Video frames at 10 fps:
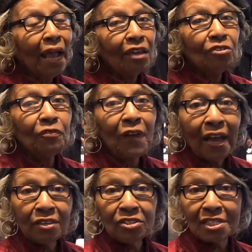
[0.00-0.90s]
And you
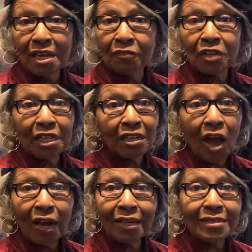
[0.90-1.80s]
find yourself getting
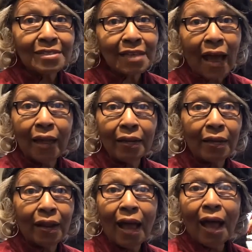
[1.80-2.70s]
all excited,